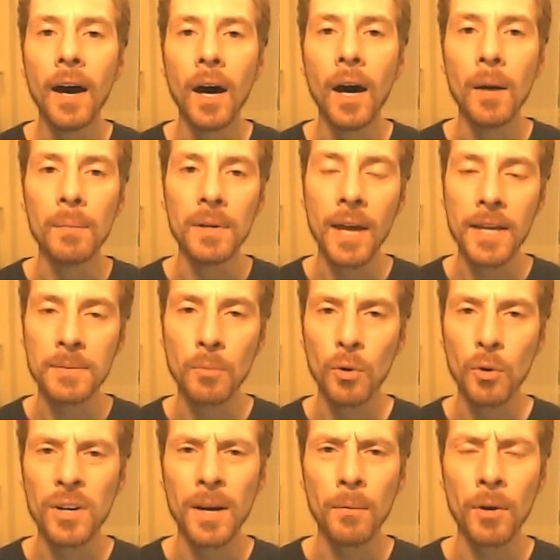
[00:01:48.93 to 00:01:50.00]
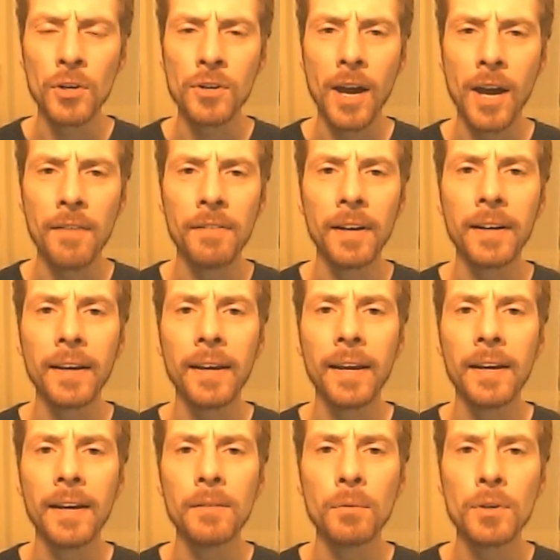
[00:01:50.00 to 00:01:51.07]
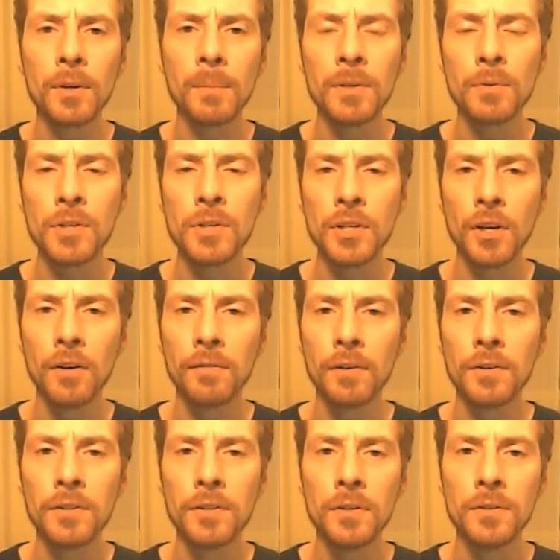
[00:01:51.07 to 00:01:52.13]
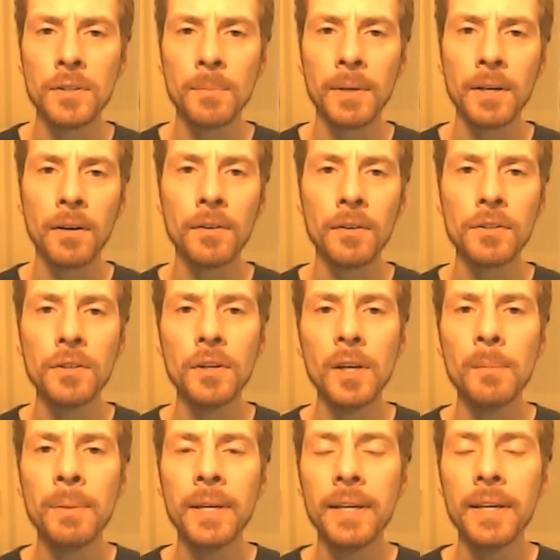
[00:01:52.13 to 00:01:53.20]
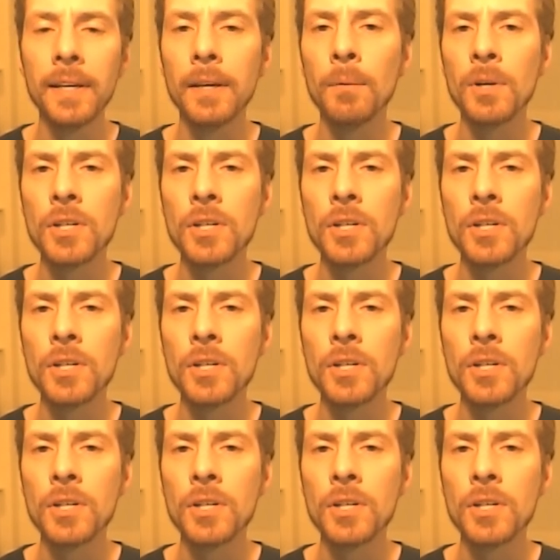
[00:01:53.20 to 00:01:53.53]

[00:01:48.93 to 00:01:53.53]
It has more network traffic, and we're going to be switching over to something called UDP,